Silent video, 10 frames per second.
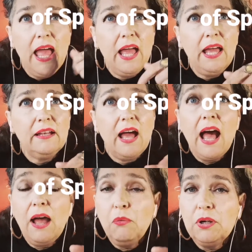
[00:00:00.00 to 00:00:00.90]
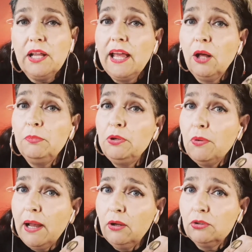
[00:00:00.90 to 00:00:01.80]
and I want to help
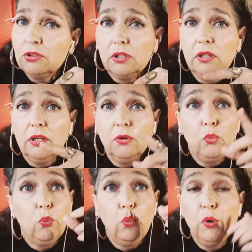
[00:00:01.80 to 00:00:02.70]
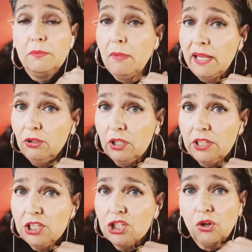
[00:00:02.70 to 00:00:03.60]
you out with my
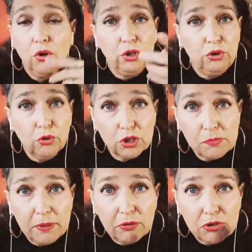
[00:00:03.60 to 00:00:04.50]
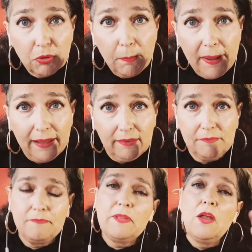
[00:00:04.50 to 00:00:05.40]
knowledge on your spiritual path.
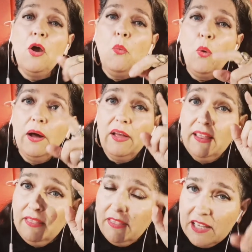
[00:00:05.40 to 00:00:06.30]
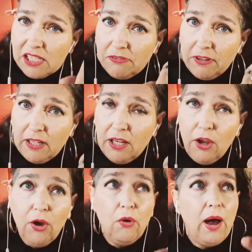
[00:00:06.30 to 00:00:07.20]
Well, in this
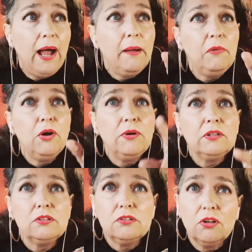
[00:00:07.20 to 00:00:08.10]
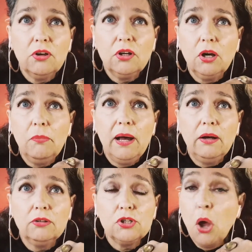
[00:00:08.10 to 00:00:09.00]
video, I'm going to talk
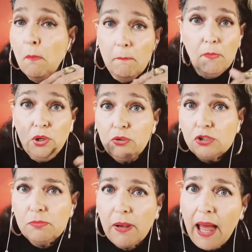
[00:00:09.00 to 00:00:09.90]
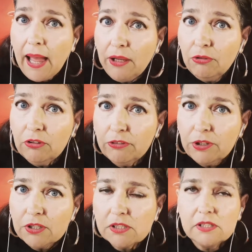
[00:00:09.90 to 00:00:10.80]
about multiply
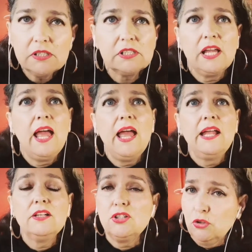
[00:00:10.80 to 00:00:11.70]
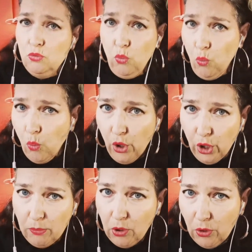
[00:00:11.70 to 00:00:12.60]
universes and
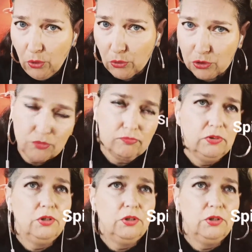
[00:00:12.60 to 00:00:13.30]
wormholes,